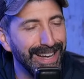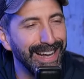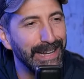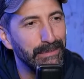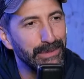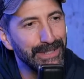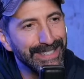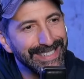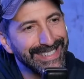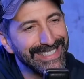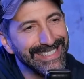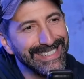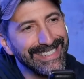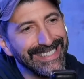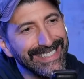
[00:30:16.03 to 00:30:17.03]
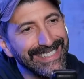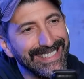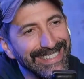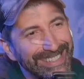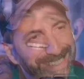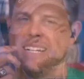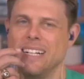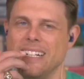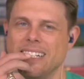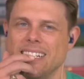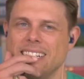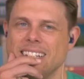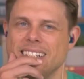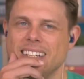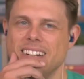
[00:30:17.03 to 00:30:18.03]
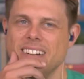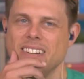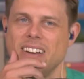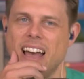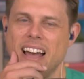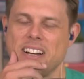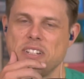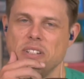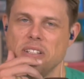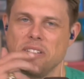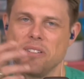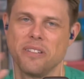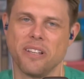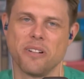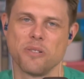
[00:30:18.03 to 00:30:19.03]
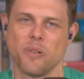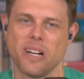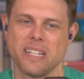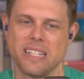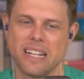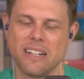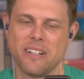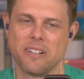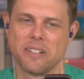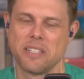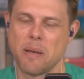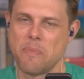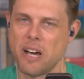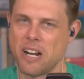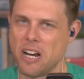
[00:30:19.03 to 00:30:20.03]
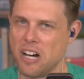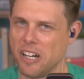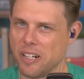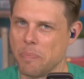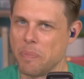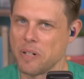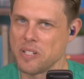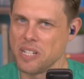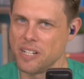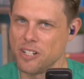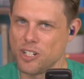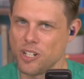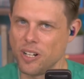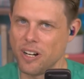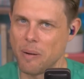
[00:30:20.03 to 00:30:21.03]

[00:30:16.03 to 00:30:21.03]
times? Uh, you know, actually, here's why I say no because I'm not 100% sure.